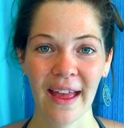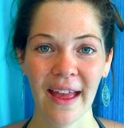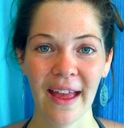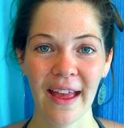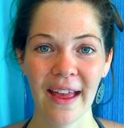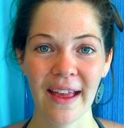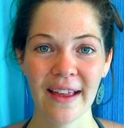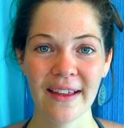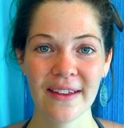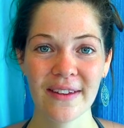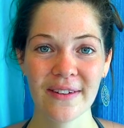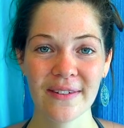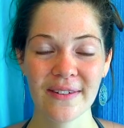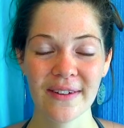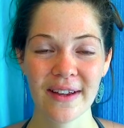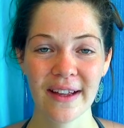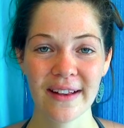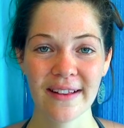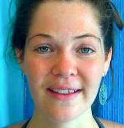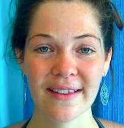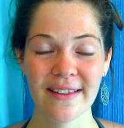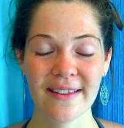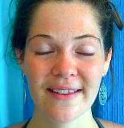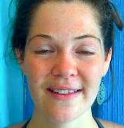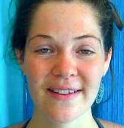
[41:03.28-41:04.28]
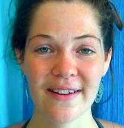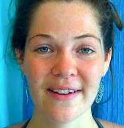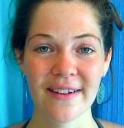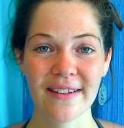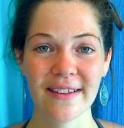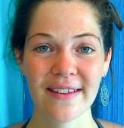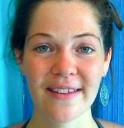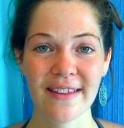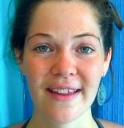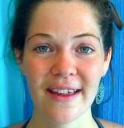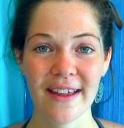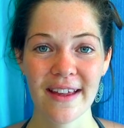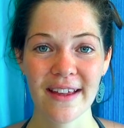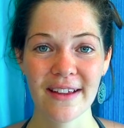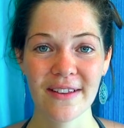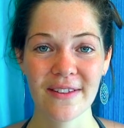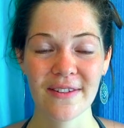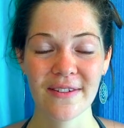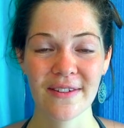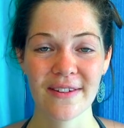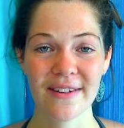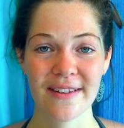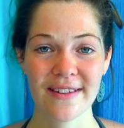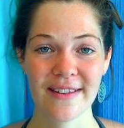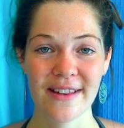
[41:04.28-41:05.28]
And you can start saying to
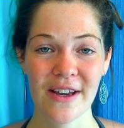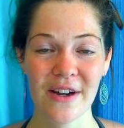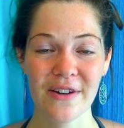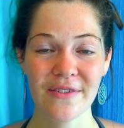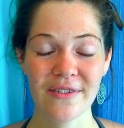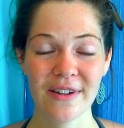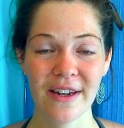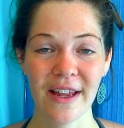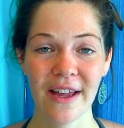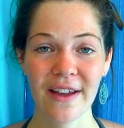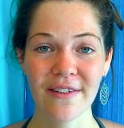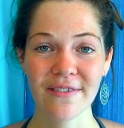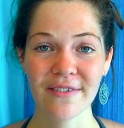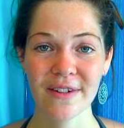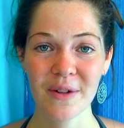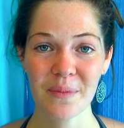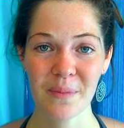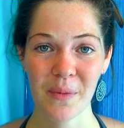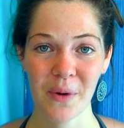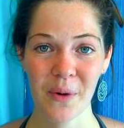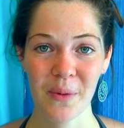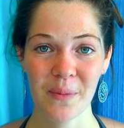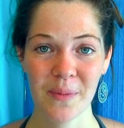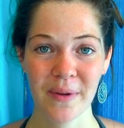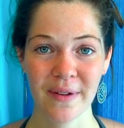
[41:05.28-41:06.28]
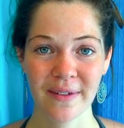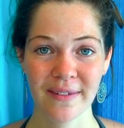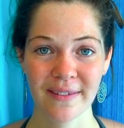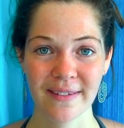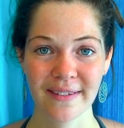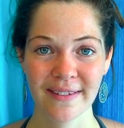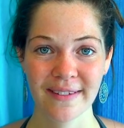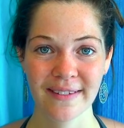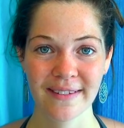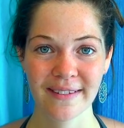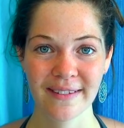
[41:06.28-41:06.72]
yourself in every moment